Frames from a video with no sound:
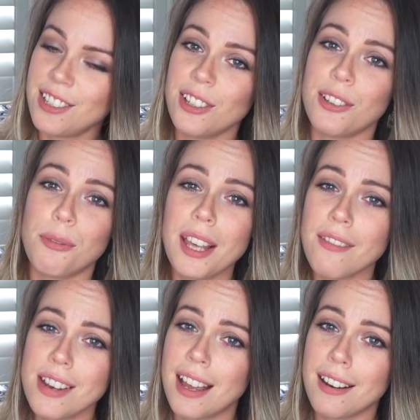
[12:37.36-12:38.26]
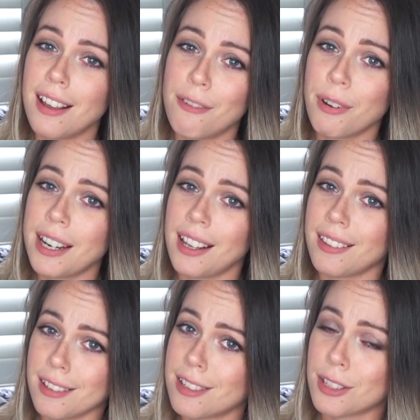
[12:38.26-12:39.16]
Dude, we haven't had a
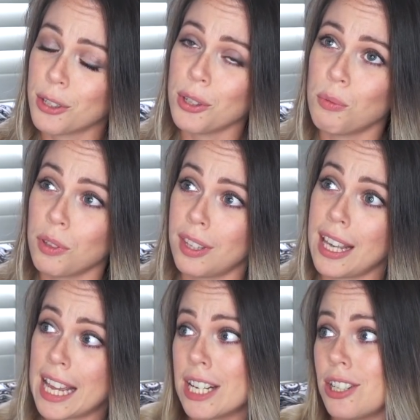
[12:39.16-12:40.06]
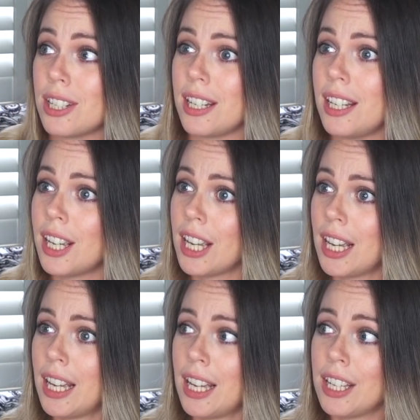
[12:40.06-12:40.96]
reading this good with the energy
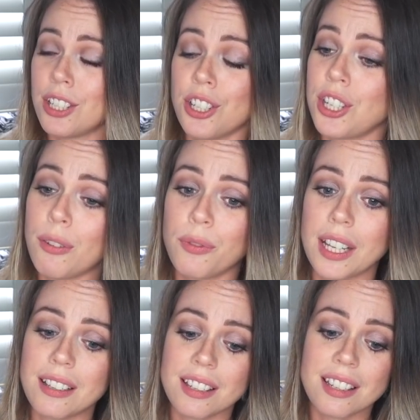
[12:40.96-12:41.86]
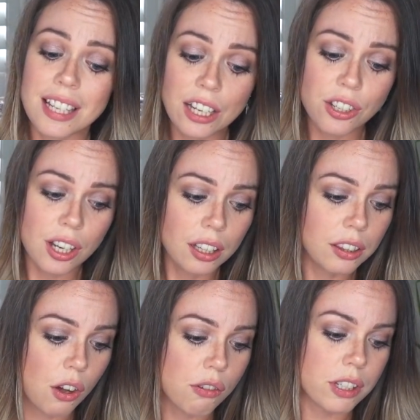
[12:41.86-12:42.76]
shift in such a
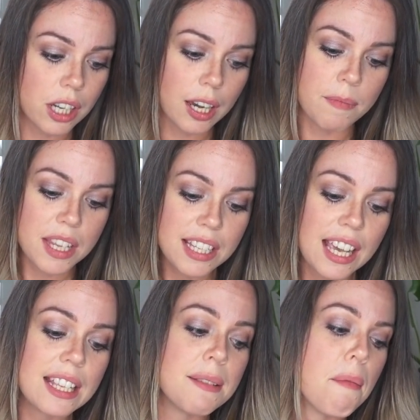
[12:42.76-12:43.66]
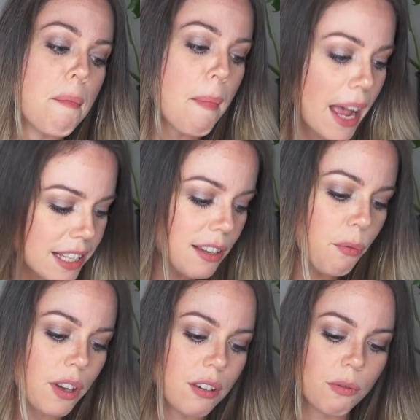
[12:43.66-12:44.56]
long time. This is massive
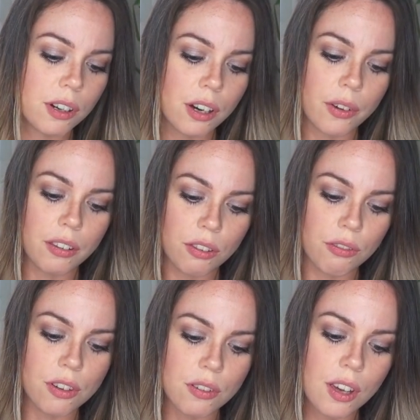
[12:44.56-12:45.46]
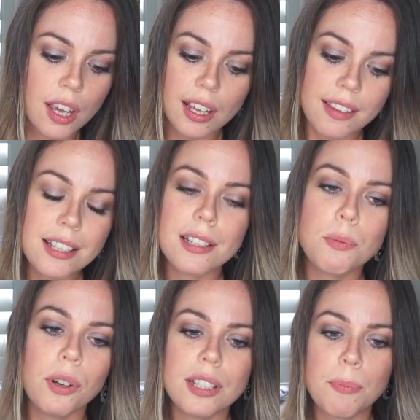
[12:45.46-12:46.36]
what you were going through. This is
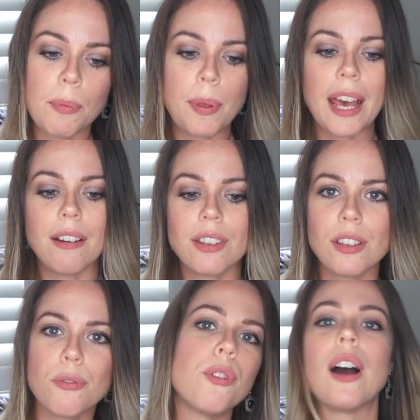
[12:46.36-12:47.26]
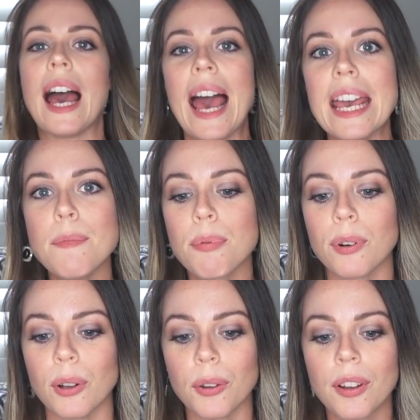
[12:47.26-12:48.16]
what's preparing you for
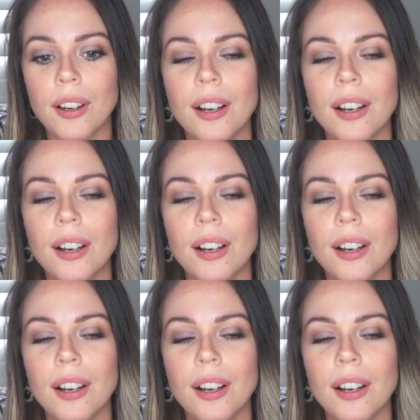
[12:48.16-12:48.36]
April.